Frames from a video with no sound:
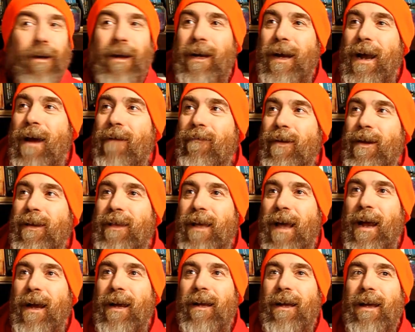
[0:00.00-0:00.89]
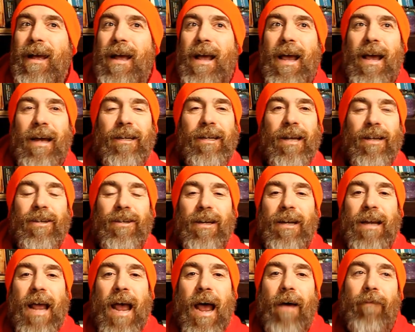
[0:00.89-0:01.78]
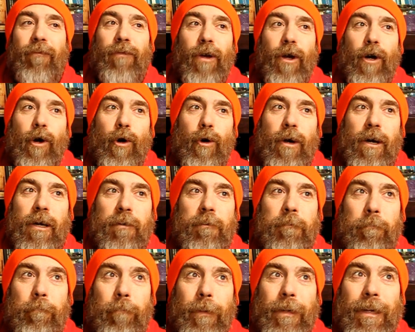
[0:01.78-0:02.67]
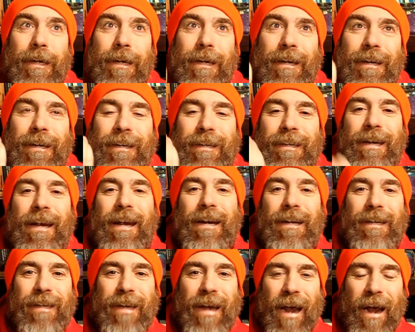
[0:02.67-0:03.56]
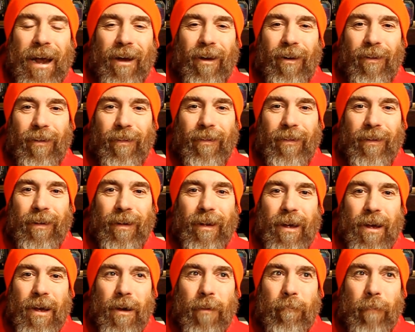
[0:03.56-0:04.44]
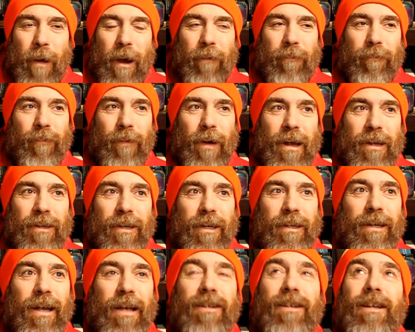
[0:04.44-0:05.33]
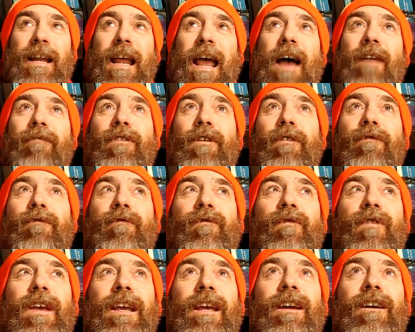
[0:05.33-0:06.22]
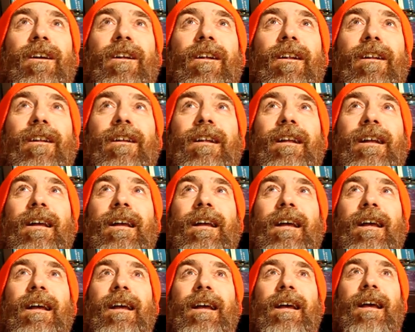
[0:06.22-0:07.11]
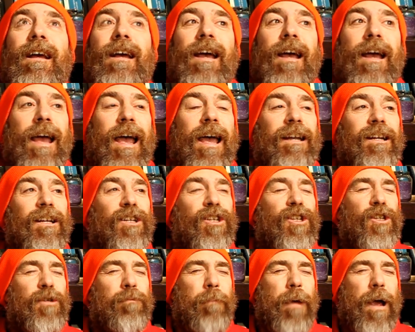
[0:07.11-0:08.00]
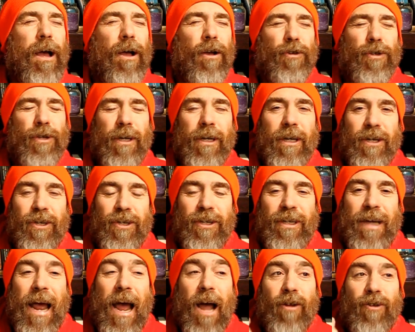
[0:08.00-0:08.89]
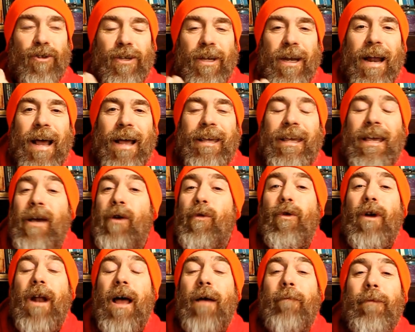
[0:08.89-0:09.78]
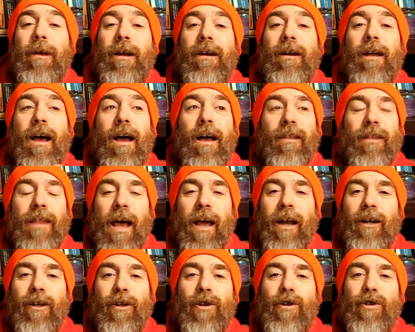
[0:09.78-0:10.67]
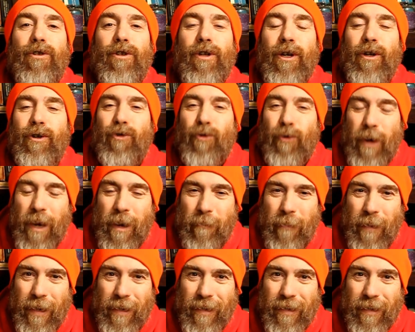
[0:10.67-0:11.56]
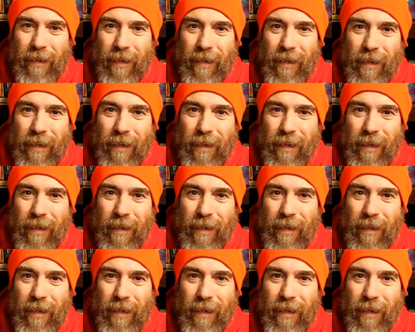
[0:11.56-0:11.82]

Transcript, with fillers: at everything, it doesn't have the crisp detail, my friends. It doesn't have the feel and the smells and the sounds that I get when I'm in that lucid dreaming